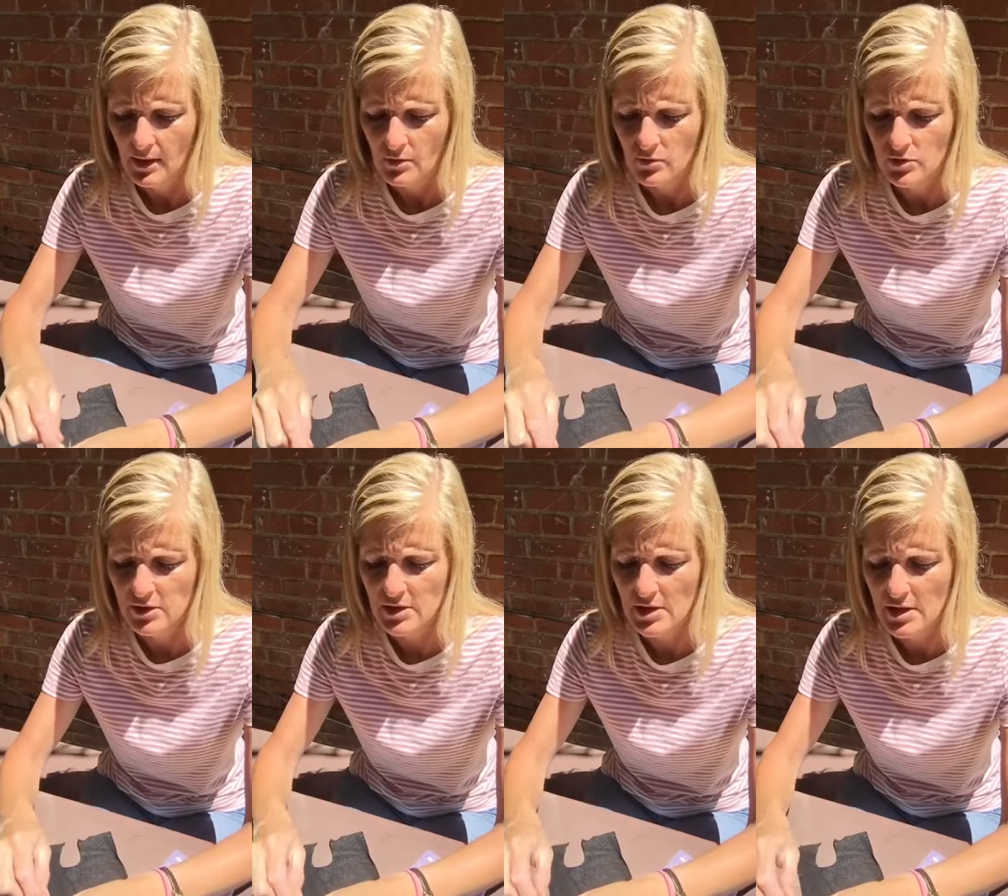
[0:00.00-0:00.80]
we'll
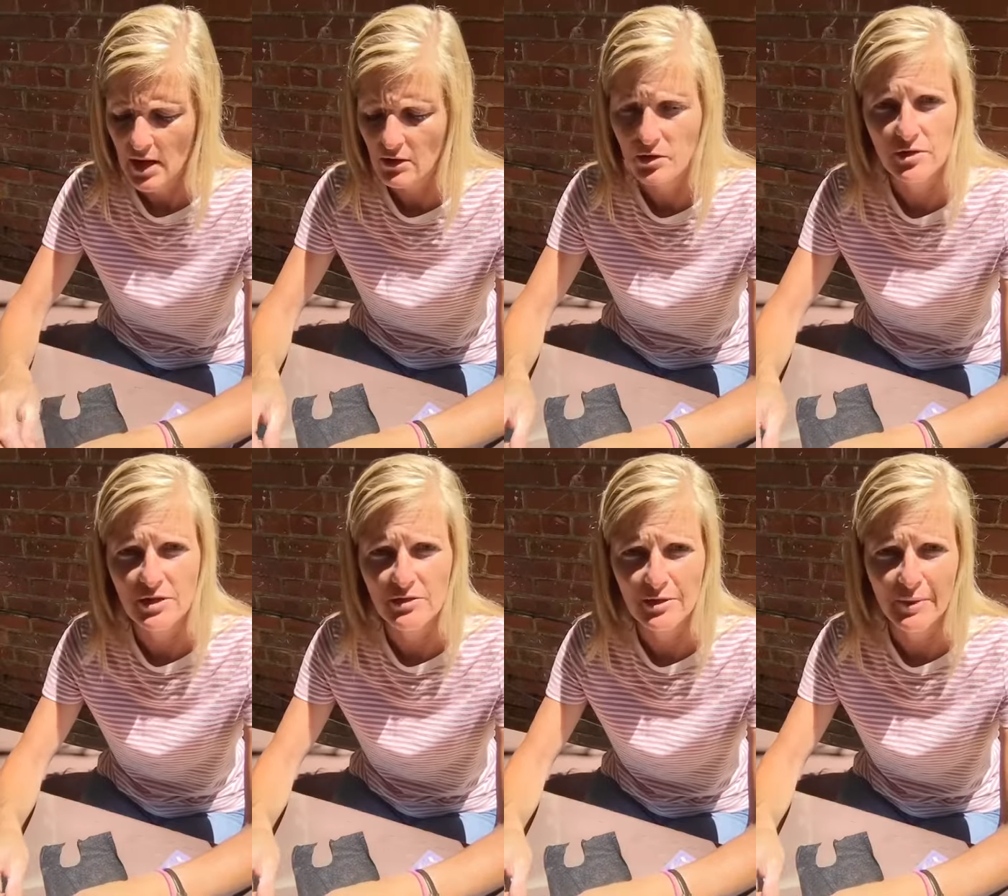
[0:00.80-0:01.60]
see how it looks
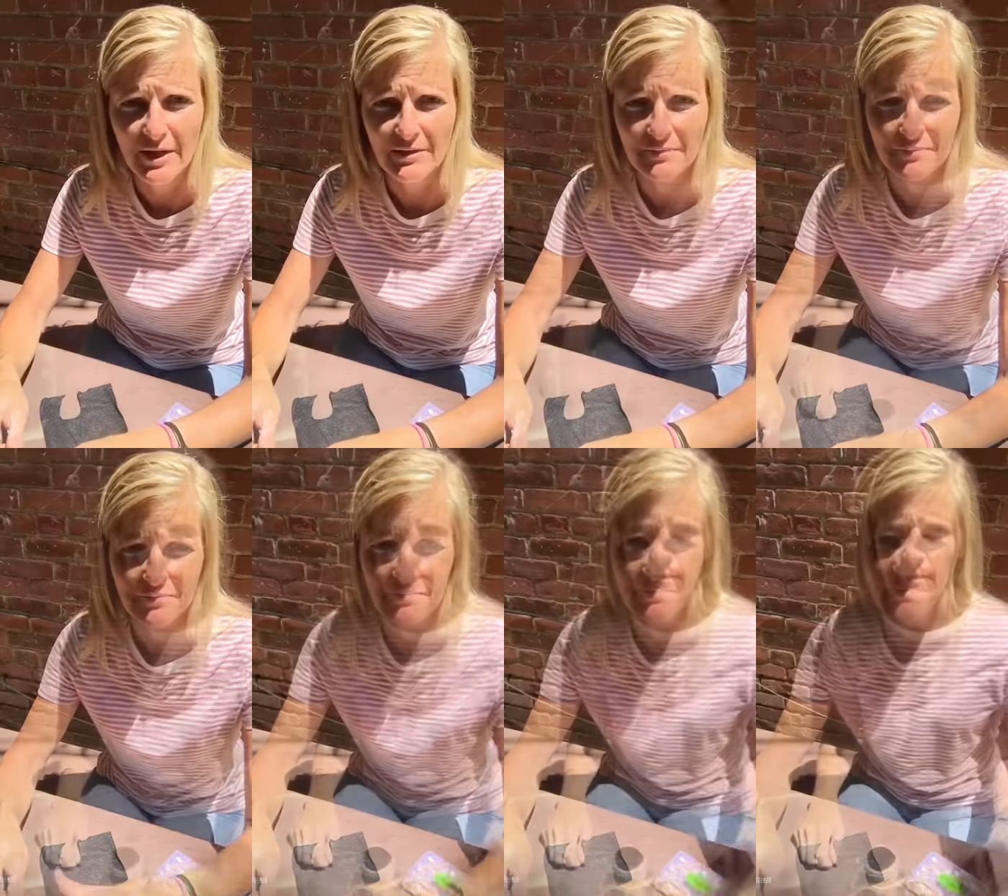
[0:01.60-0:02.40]
here in a minute.
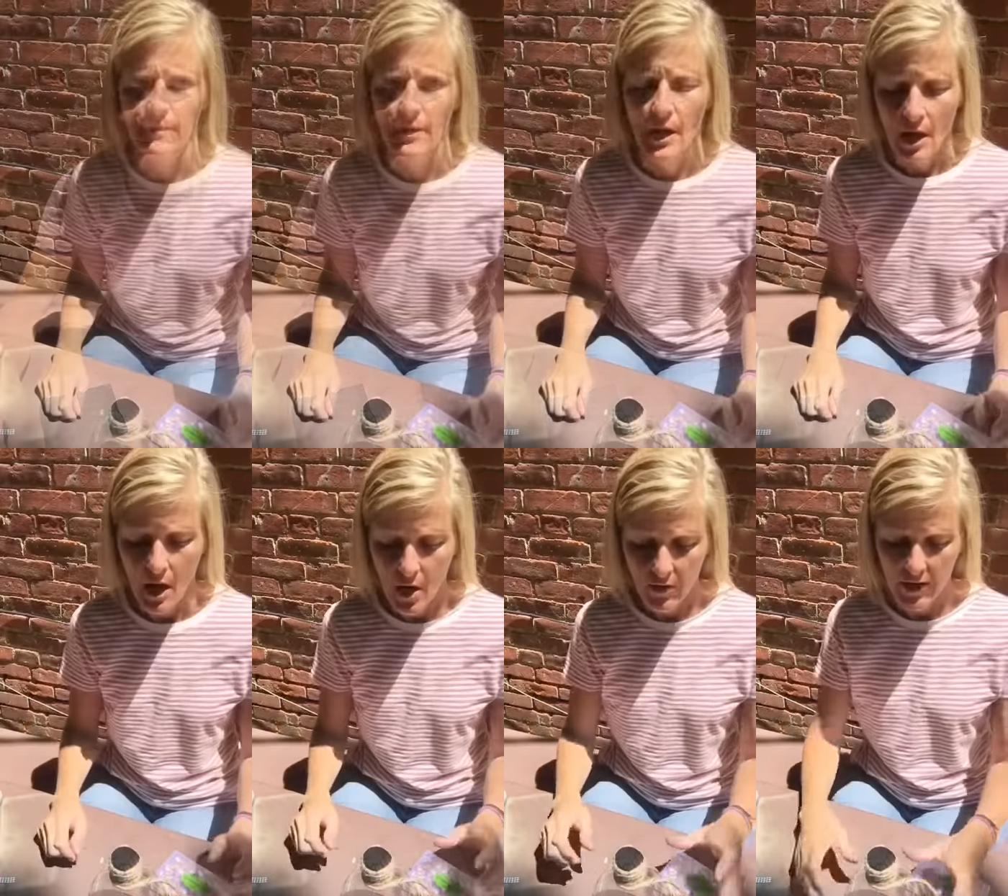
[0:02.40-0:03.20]

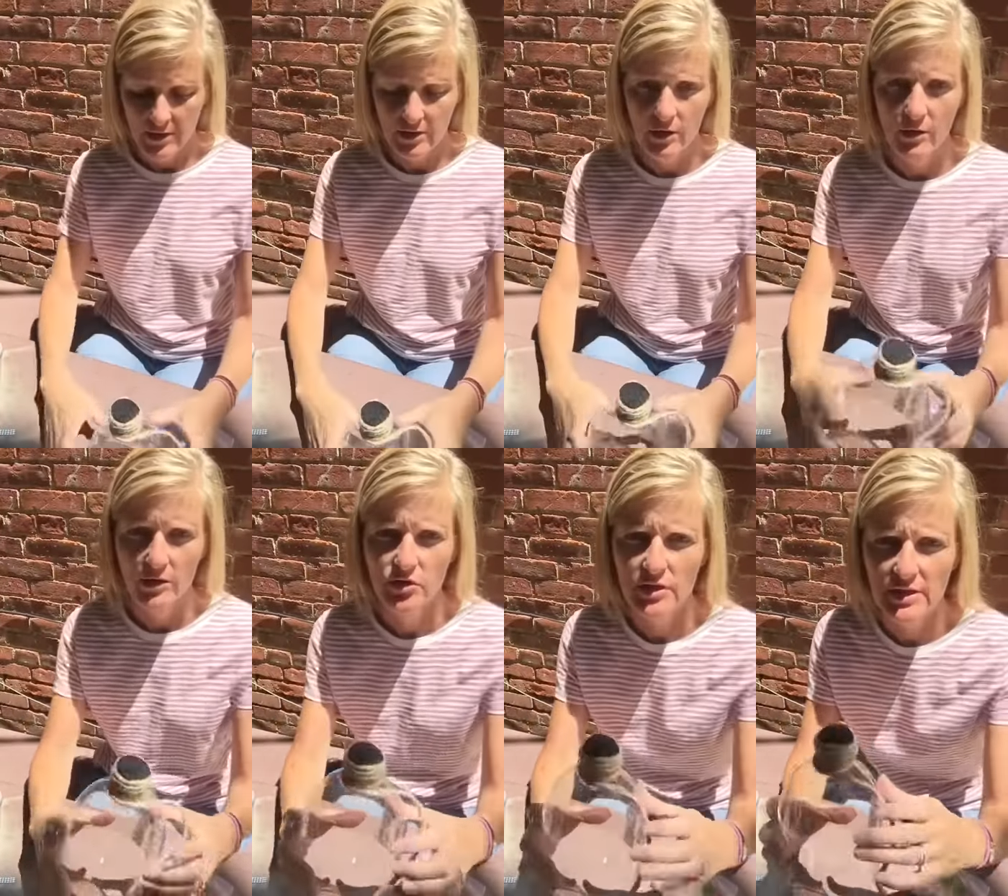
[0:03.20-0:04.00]
Okay, so
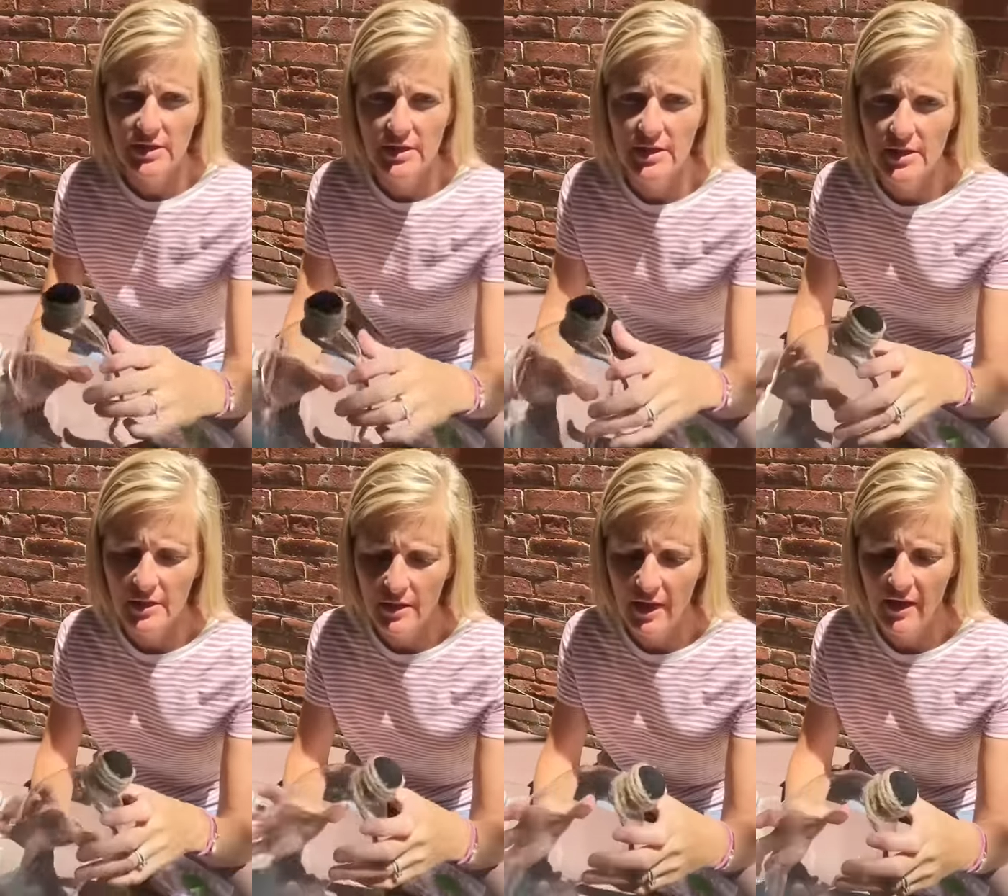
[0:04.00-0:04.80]
as you can see,
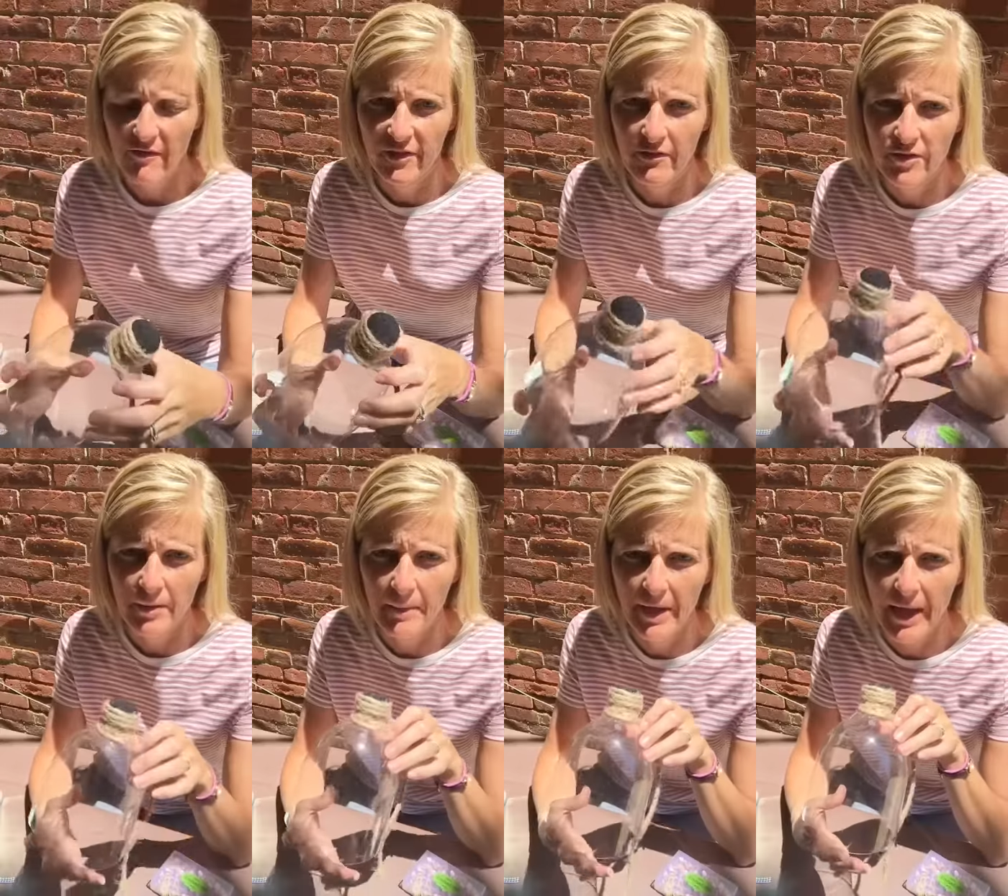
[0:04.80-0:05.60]
I've covered
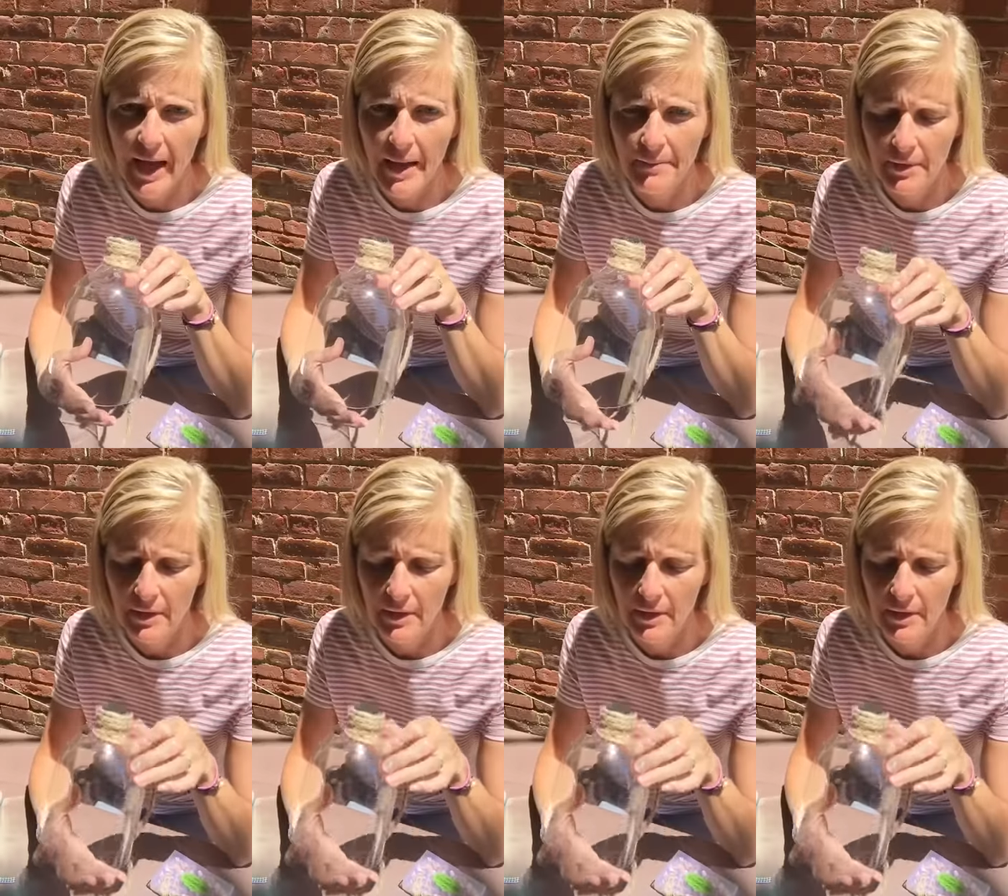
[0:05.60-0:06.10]
up my cap,